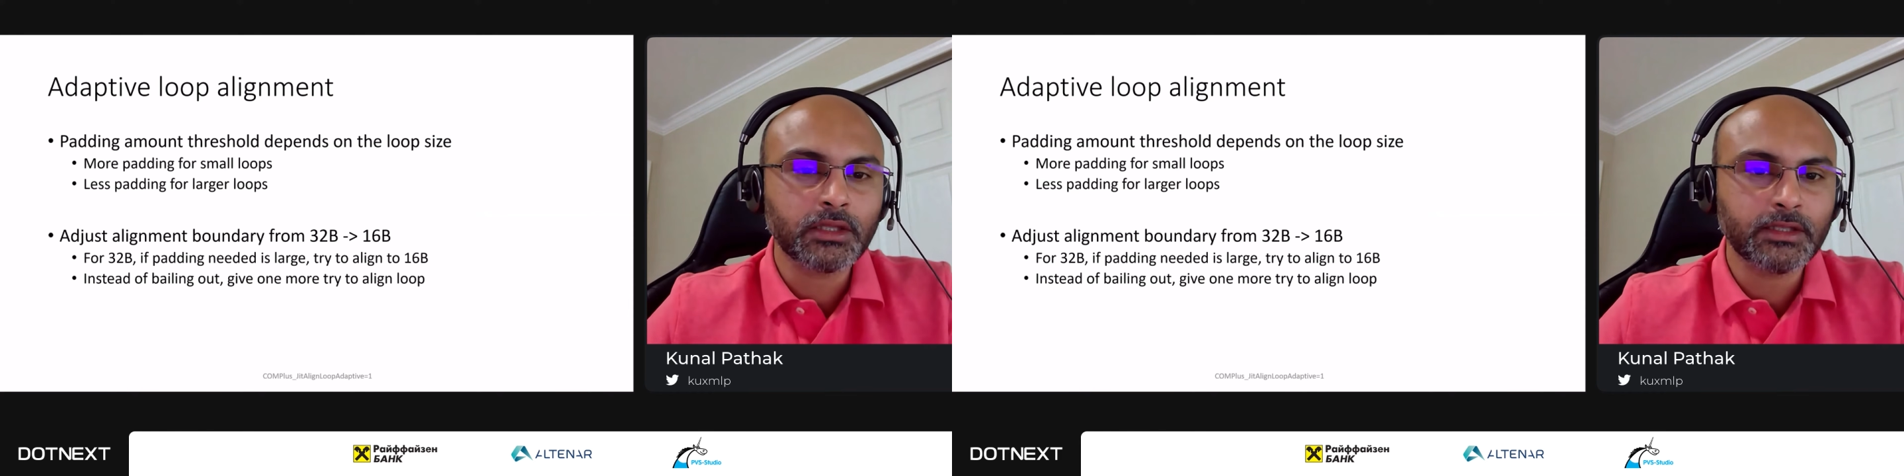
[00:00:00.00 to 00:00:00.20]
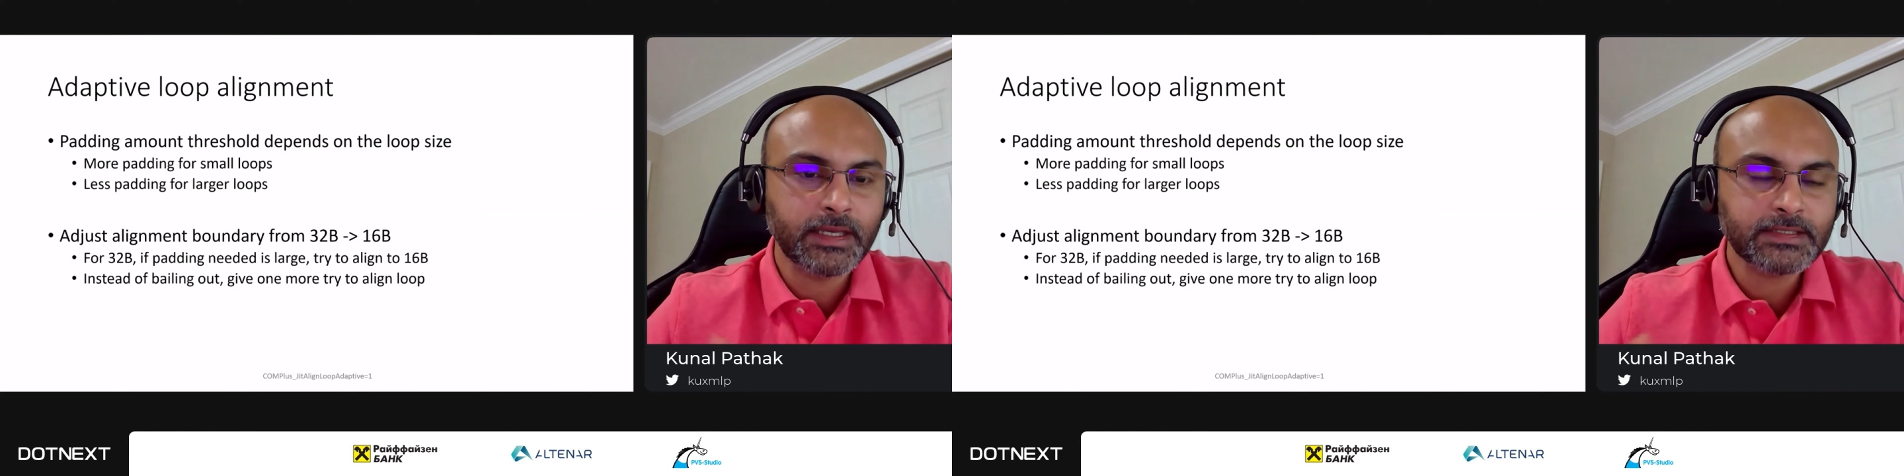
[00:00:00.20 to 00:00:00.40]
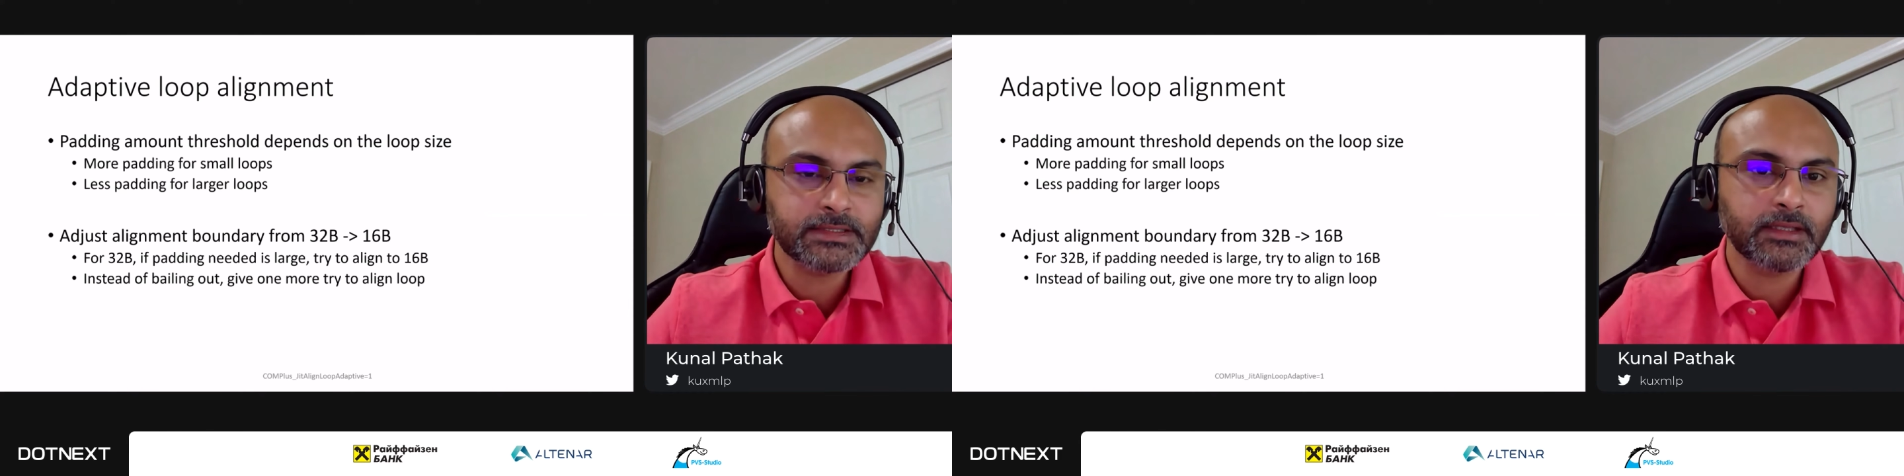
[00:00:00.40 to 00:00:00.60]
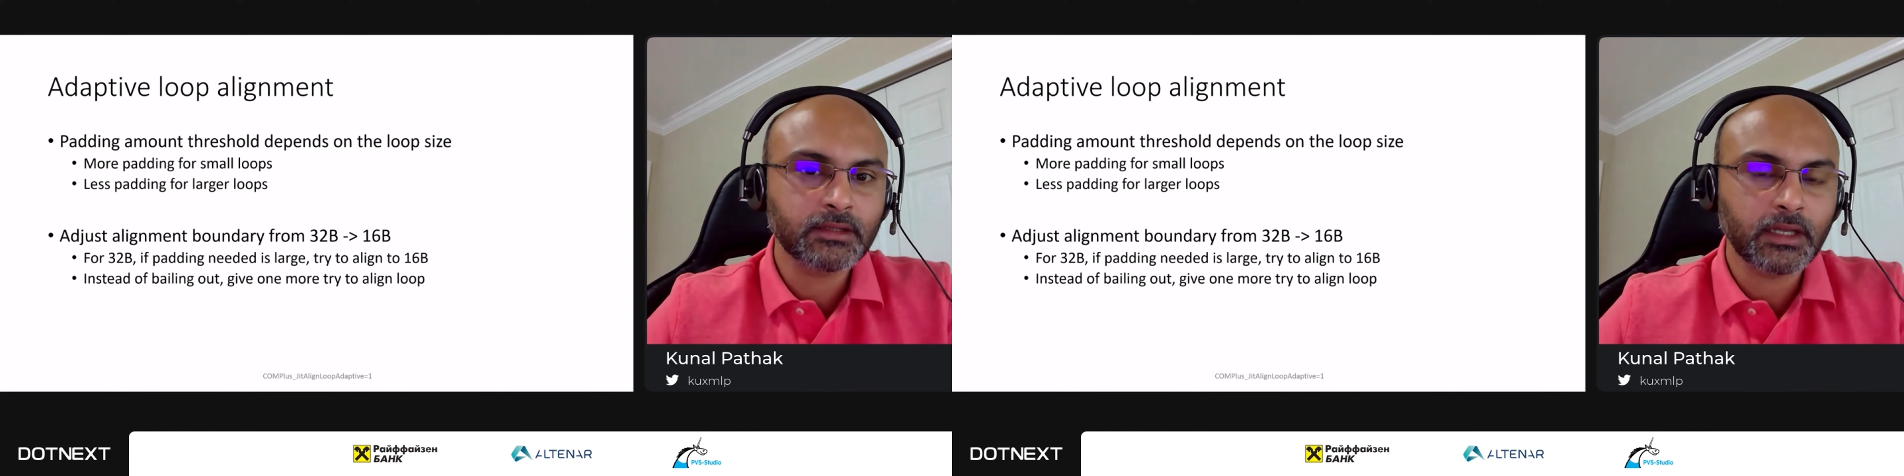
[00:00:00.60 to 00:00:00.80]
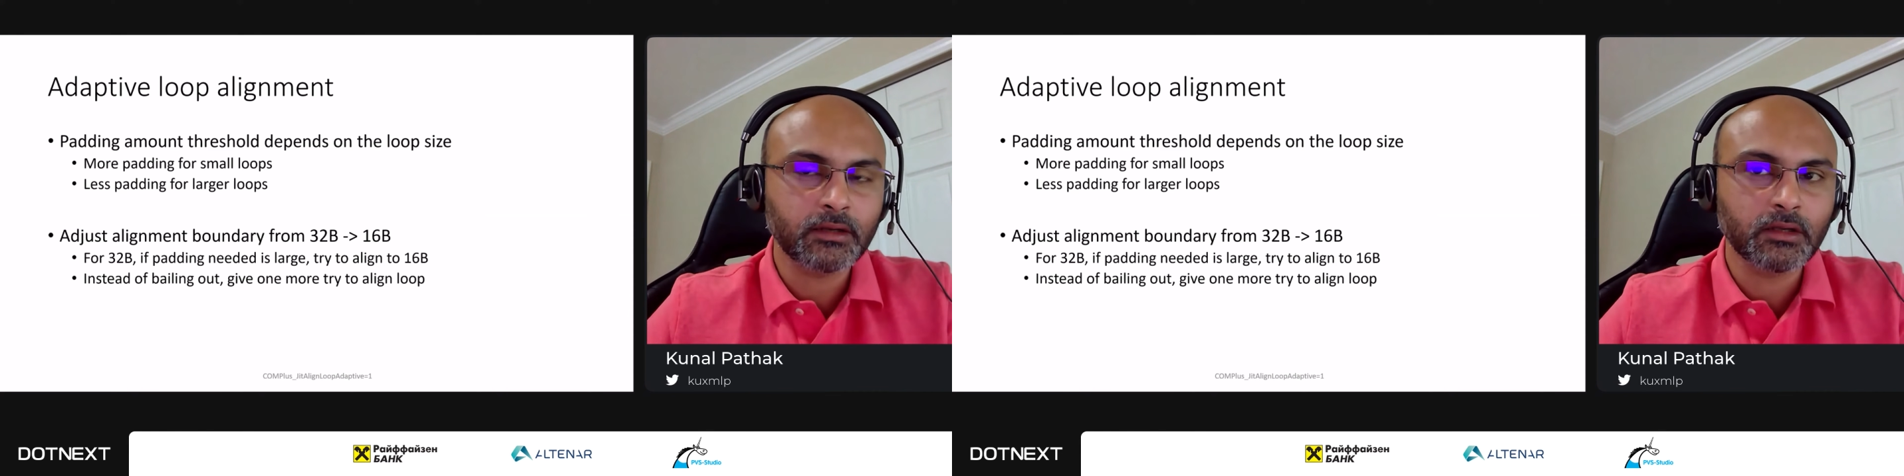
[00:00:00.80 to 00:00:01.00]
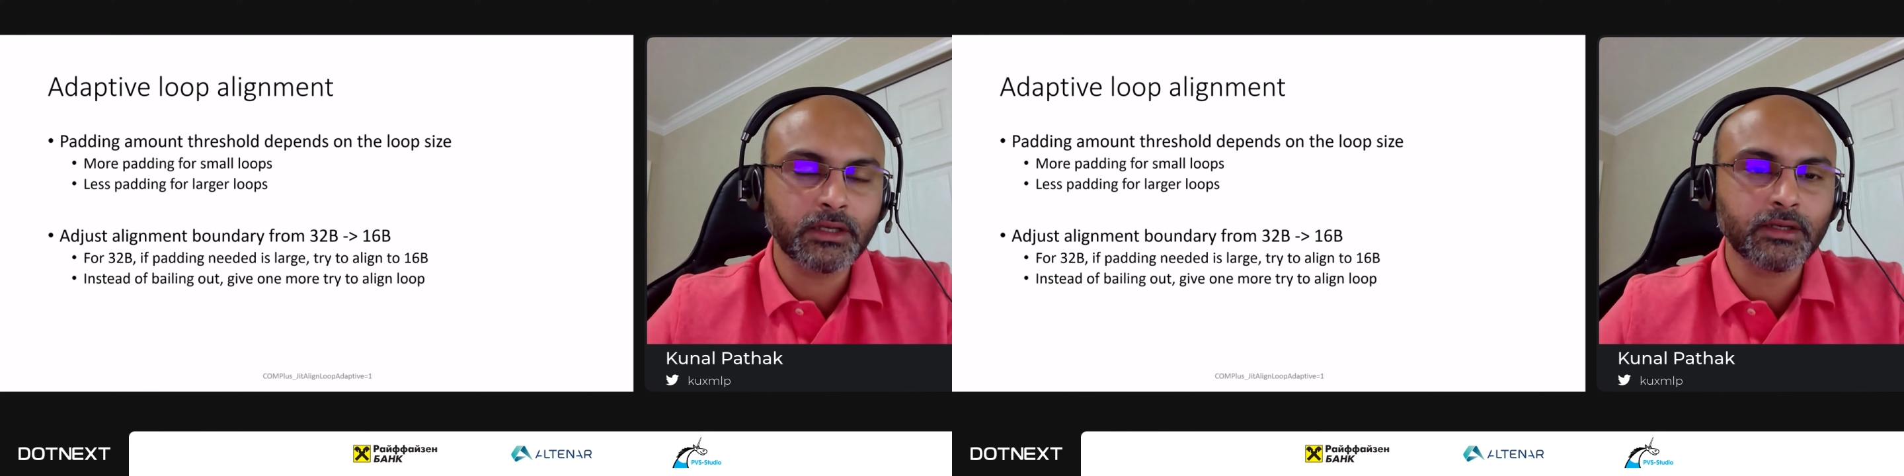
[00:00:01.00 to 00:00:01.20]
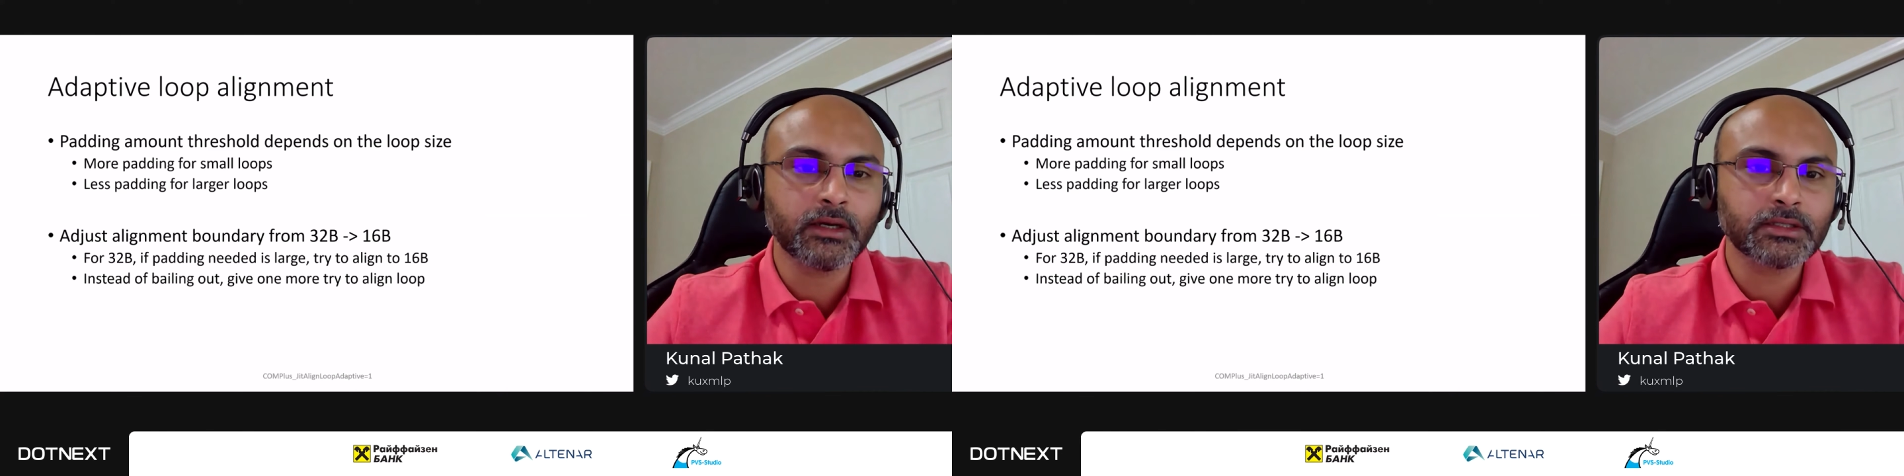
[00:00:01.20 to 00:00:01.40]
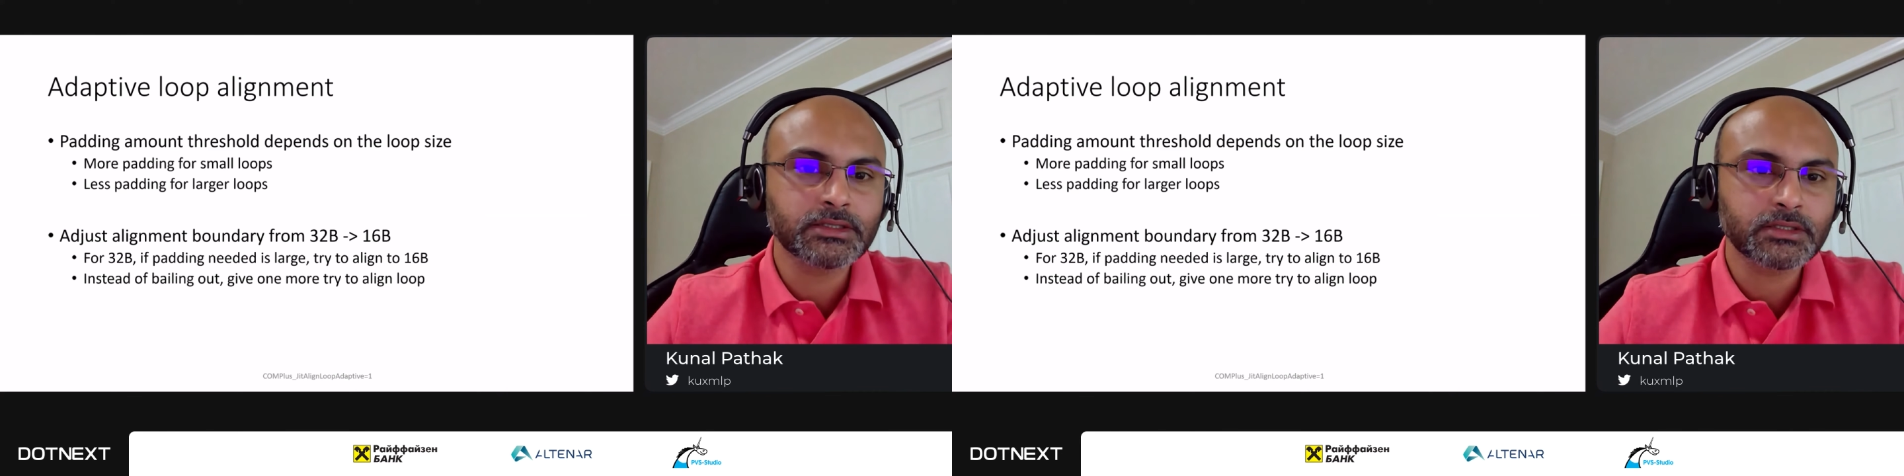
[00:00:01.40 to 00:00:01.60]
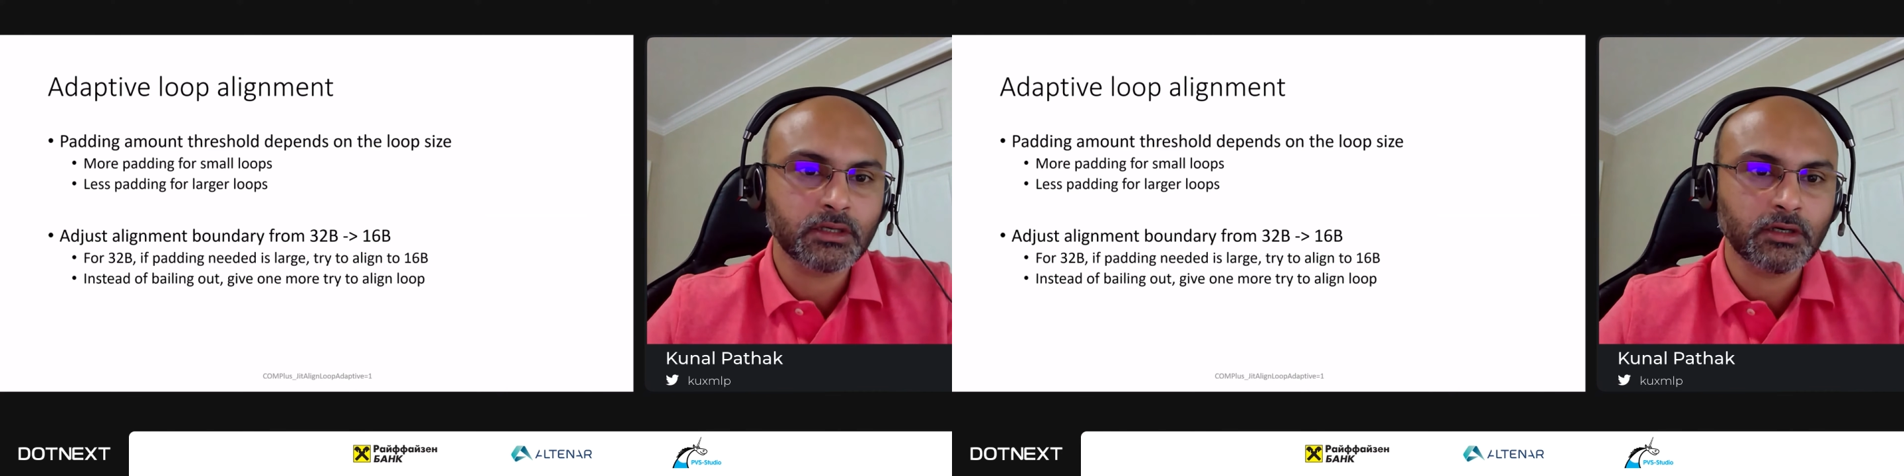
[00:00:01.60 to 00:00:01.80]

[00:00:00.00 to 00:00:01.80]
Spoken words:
The next thing that it does